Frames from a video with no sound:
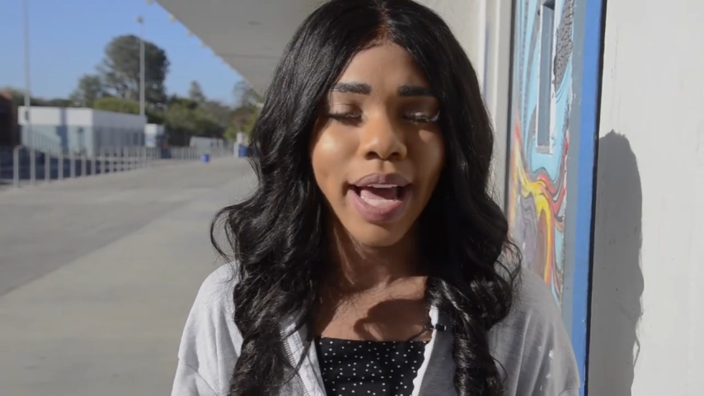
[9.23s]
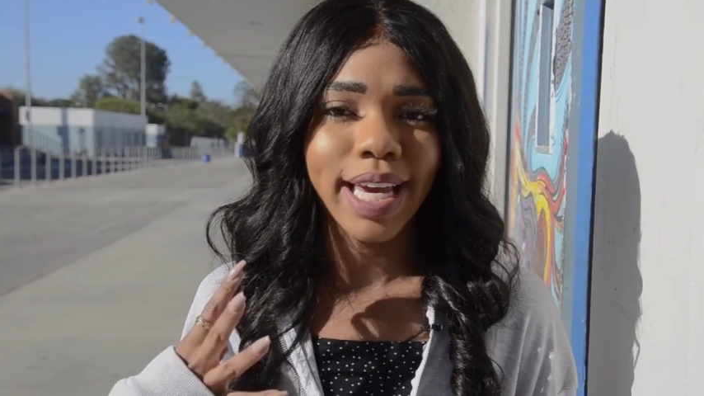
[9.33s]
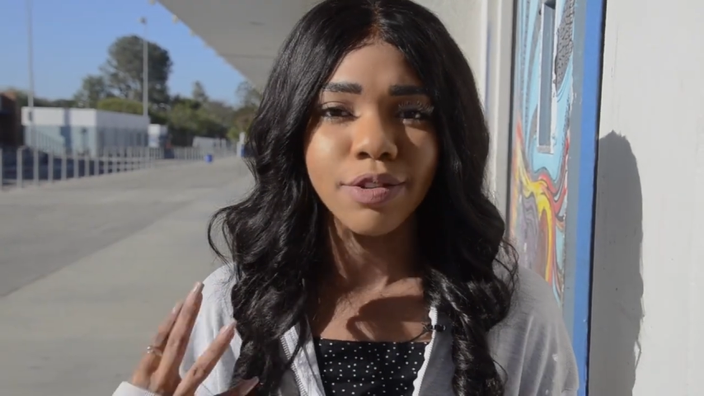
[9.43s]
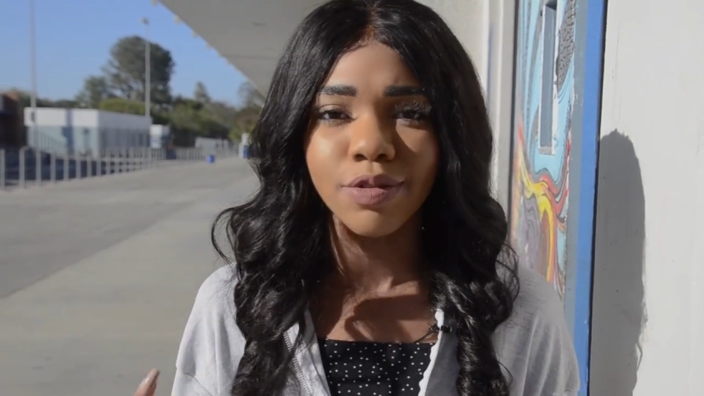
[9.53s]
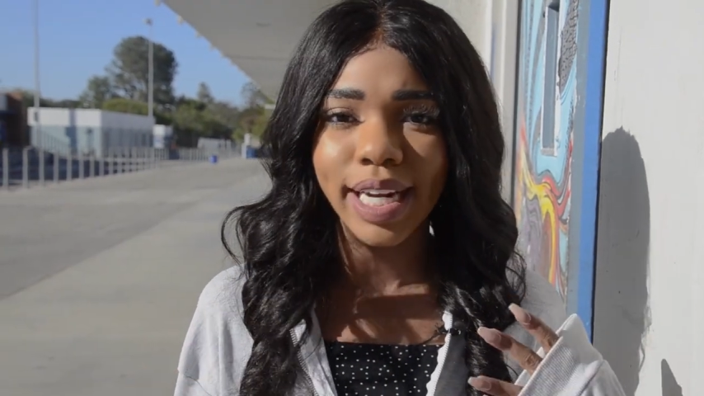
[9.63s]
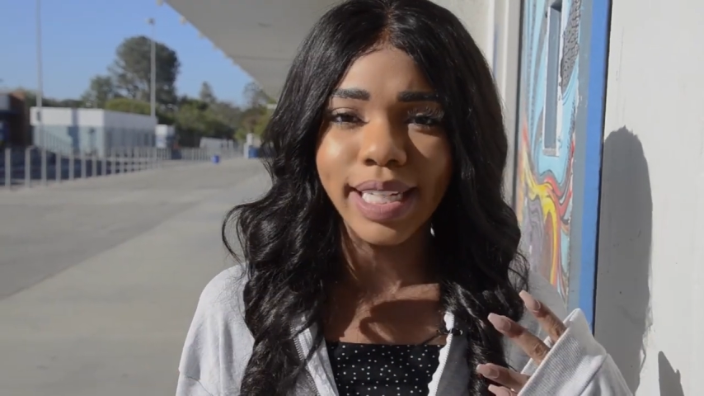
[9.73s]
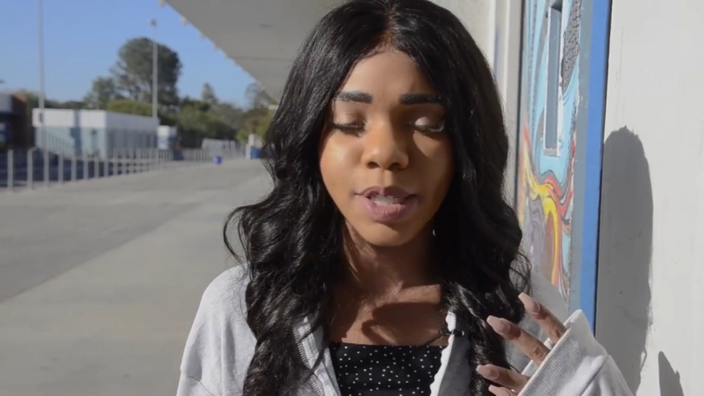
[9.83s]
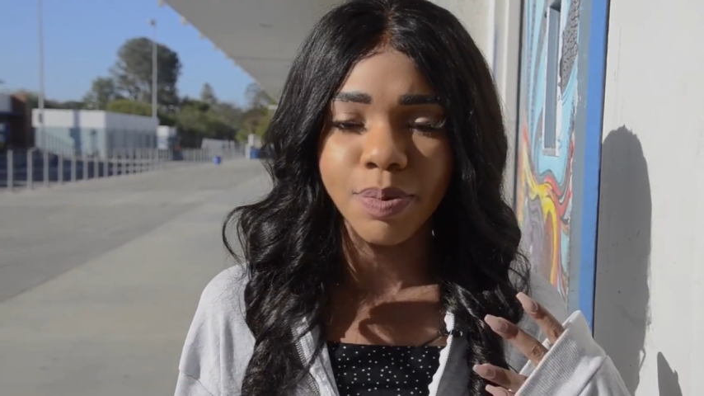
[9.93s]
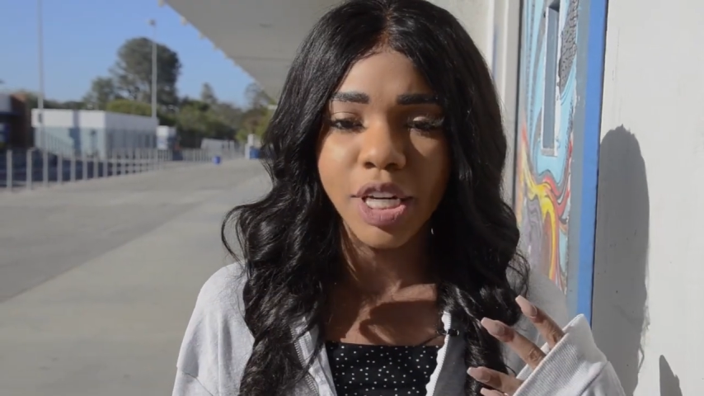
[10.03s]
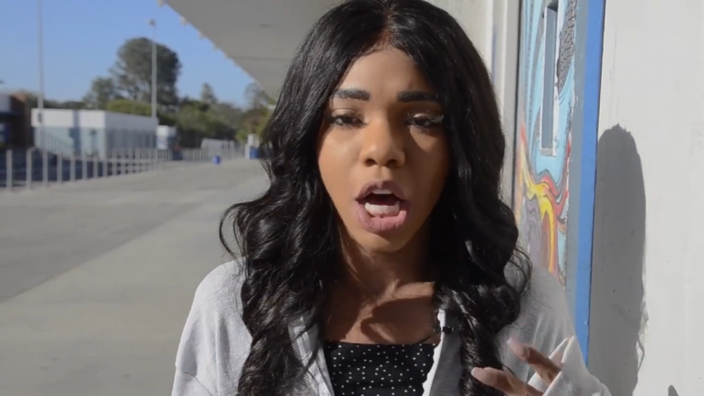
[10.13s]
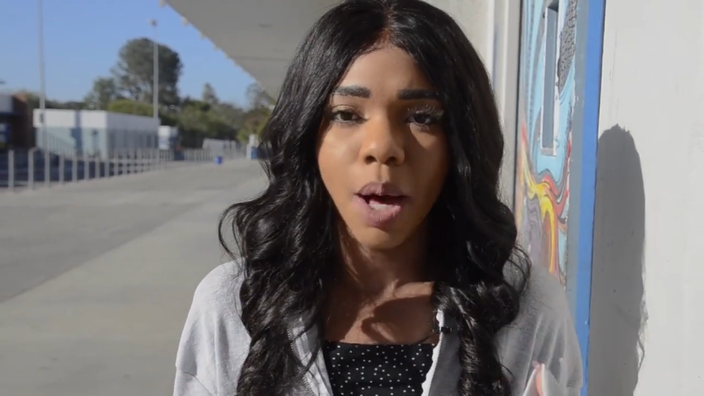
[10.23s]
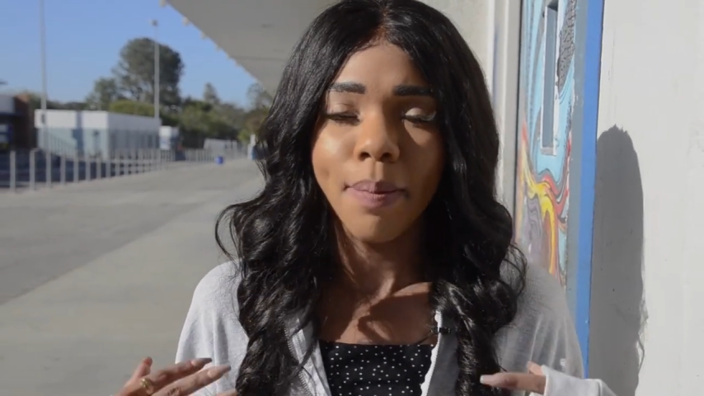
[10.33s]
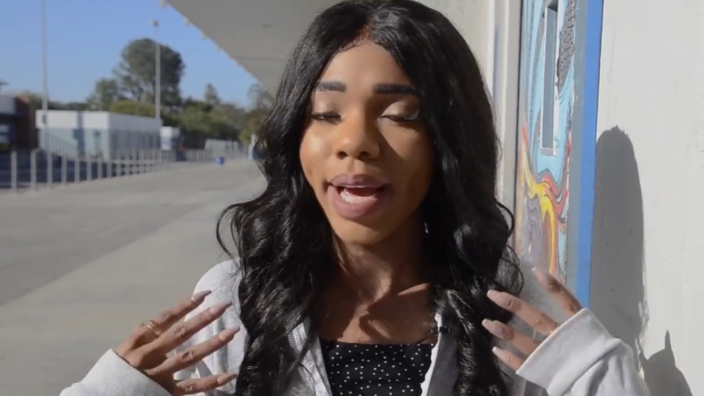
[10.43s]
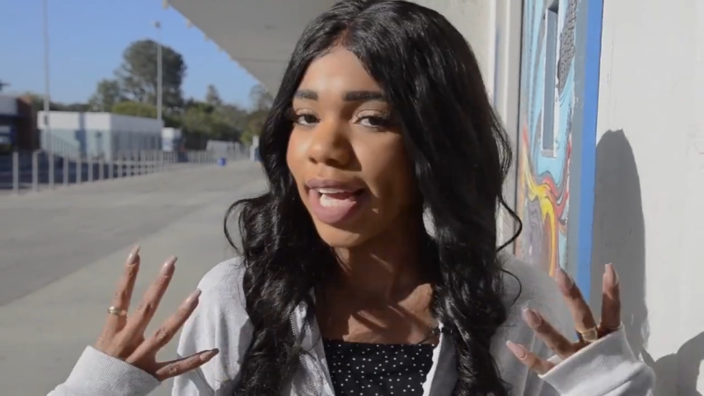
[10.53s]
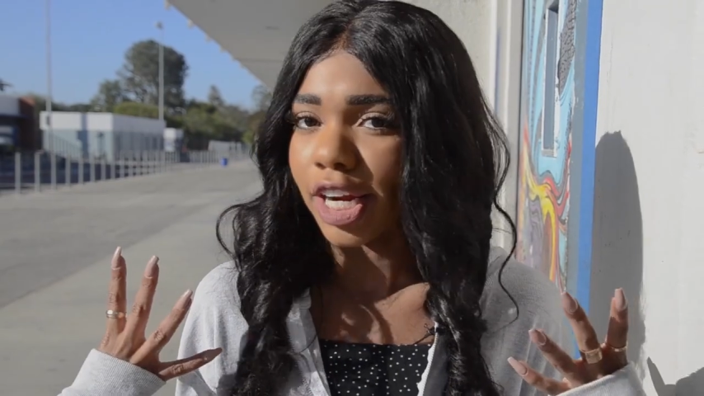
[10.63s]
I get ready to
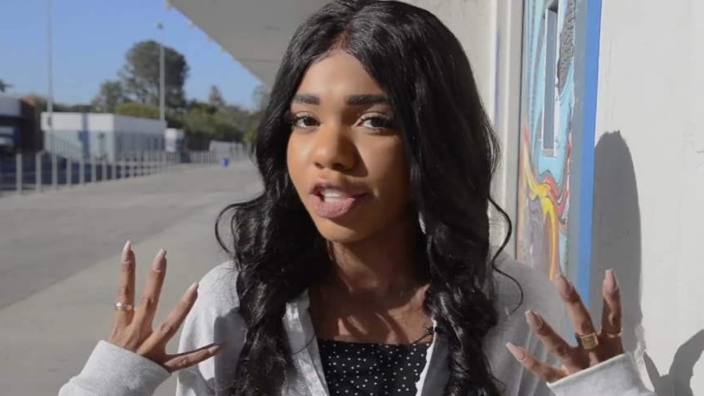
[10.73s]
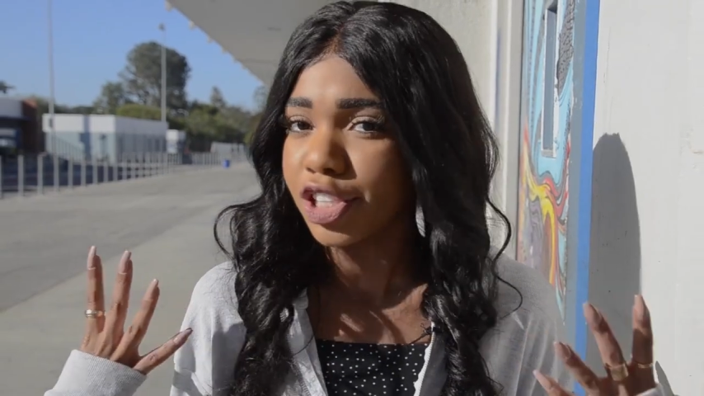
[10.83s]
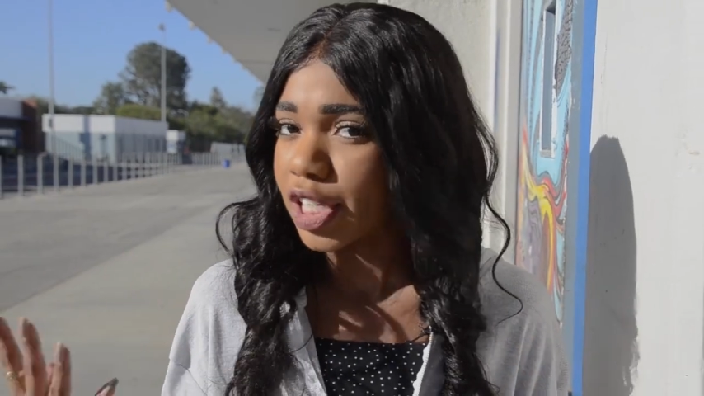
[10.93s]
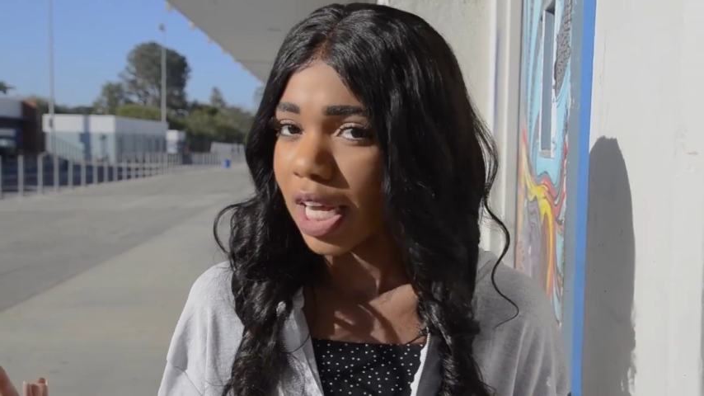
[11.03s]
become my character